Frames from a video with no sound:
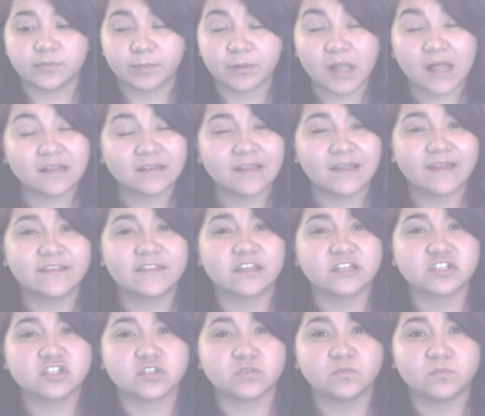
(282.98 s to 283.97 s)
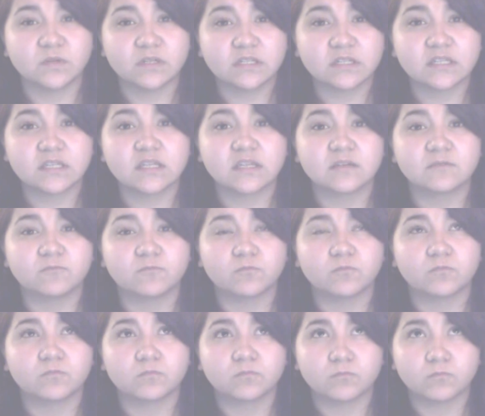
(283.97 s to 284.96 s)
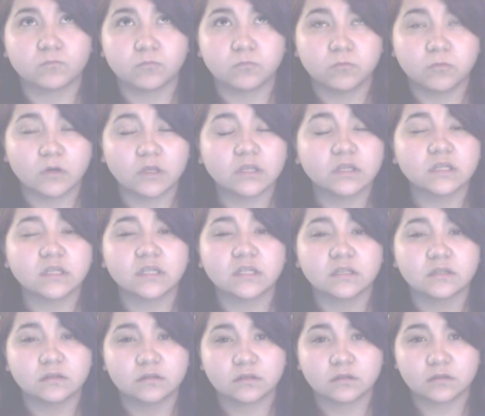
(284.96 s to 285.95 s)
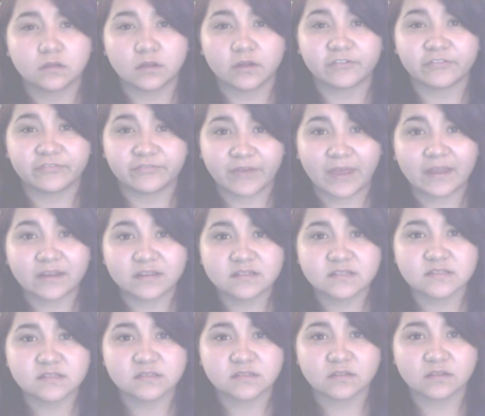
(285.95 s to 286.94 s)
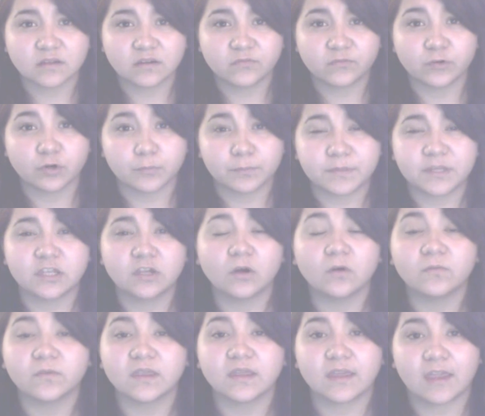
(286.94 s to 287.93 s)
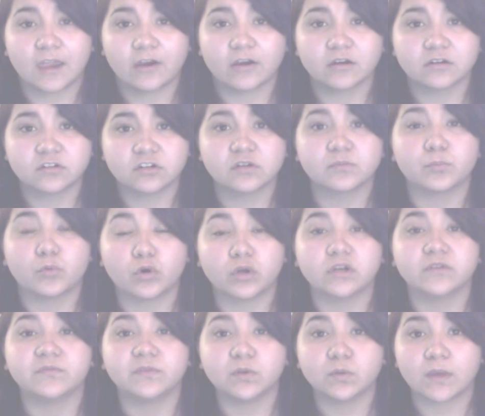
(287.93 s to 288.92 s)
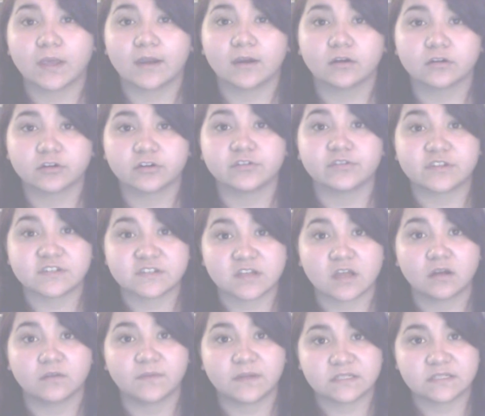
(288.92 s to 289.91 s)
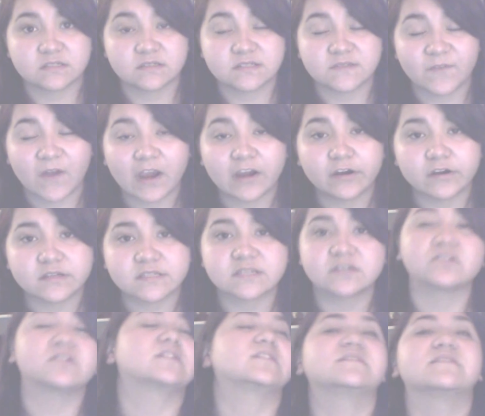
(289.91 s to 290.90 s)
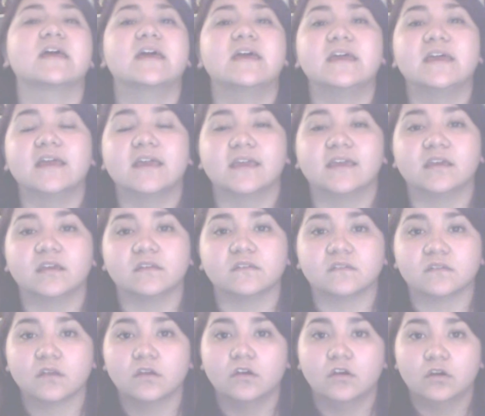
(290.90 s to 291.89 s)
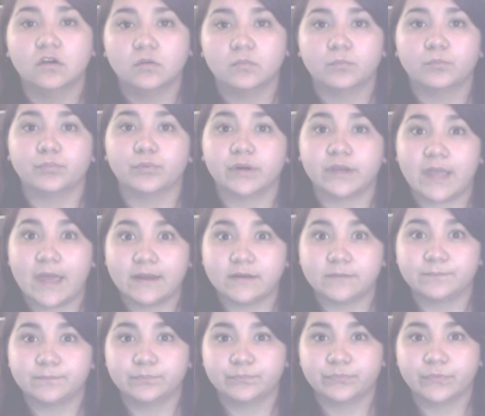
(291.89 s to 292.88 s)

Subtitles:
Plotline that she really, really affects for a POV character, point of view character in the Song of Ice and Fire series, is Brienne.